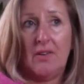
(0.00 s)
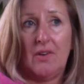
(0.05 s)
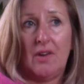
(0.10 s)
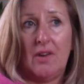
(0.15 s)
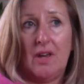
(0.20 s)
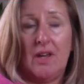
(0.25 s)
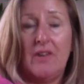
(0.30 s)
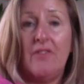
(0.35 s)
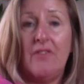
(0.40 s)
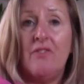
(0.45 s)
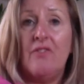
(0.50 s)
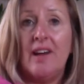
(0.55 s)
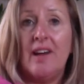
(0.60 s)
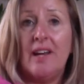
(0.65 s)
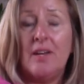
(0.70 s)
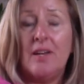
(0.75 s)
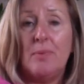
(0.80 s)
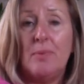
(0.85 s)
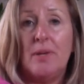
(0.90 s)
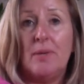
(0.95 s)

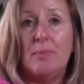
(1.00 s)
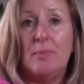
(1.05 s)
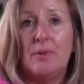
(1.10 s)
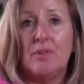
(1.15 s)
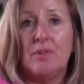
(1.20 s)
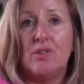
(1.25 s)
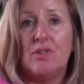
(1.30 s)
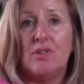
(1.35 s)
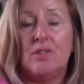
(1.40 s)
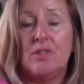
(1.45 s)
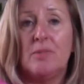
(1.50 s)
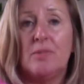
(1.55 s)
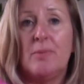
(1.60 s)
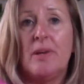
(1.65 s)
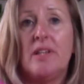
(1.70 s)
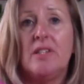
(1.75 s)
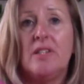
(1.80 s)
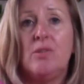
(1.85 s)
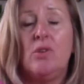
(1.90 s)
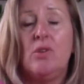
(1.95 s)
invite people to a
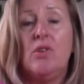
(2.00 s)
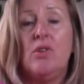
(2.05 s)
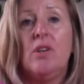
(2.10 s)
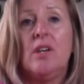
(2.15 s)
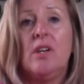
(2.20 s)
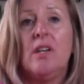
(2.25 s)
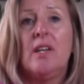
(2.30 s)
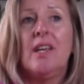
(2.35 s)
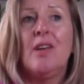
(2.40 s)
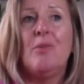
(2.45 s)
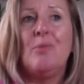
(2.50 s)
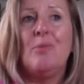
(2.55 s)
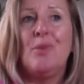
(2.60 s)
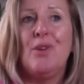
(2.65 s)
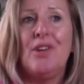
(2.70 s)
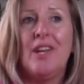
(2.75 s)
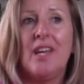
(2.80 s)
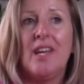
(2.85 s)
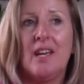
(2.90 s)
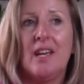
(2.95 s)
space where you can
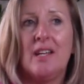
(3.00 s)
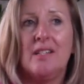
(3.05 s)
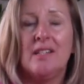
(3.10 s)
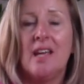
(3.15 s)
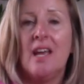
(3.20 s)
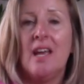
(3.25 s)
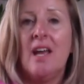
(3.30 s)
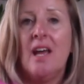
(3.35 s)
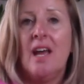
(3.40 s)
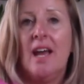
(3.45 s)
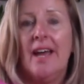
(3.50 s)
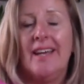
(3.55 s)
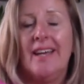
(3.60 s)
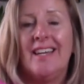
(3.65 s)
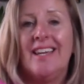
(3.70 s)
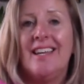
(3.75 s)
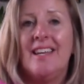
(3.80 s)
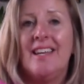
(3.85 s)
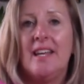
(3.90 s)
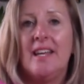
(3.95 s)
communicate and
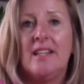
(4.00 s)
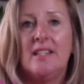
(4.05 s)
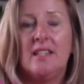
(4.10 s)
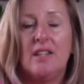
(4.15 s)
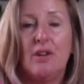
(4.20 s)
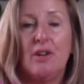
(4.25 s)
connect